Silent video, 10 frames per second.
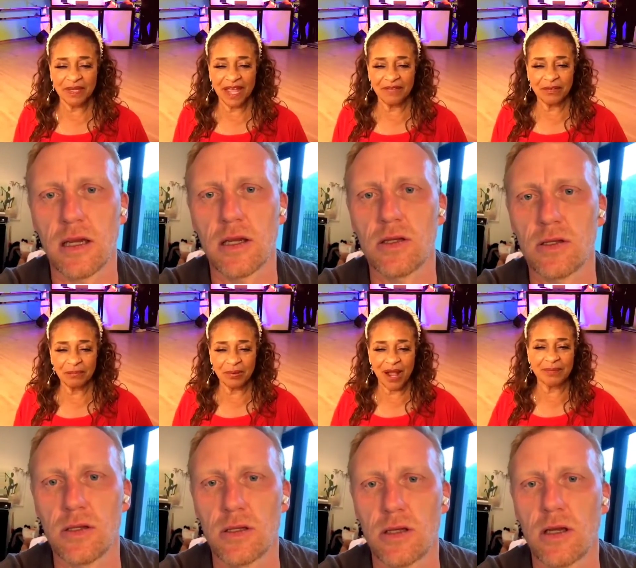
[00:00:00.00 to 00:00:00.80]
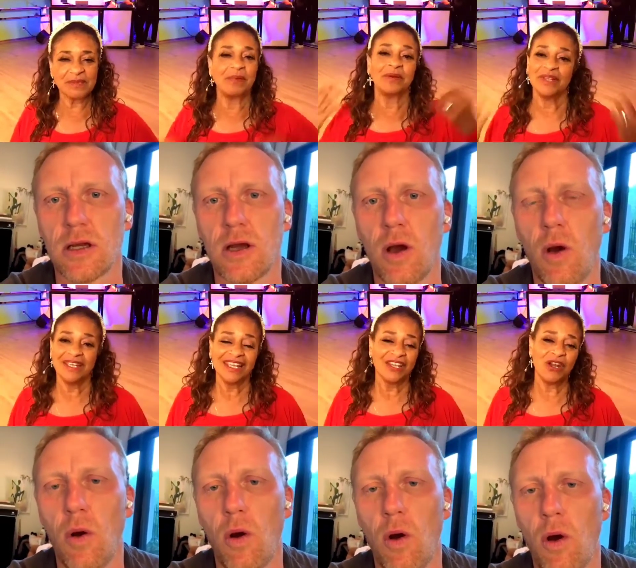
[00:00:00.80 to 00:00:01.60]
Speaker 1: are having problems. But,
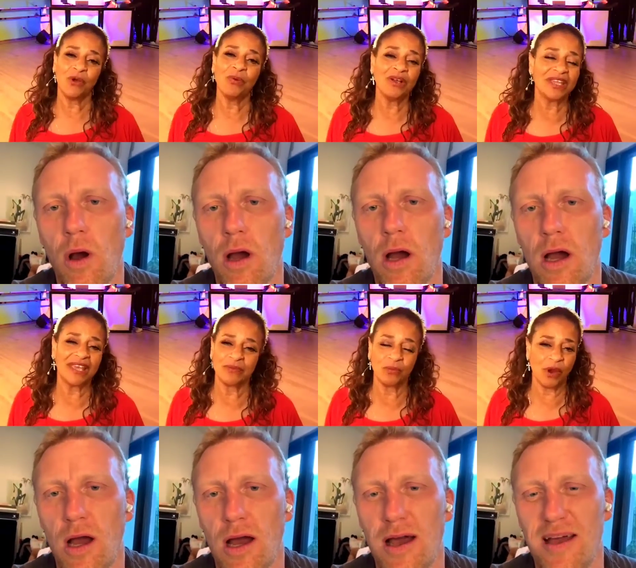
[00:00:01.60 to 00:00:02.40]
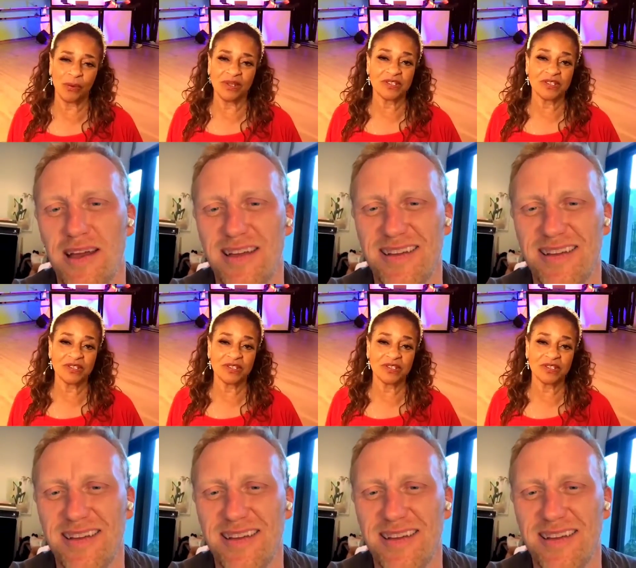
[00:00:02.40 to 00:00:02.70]
you know, we'll get where we're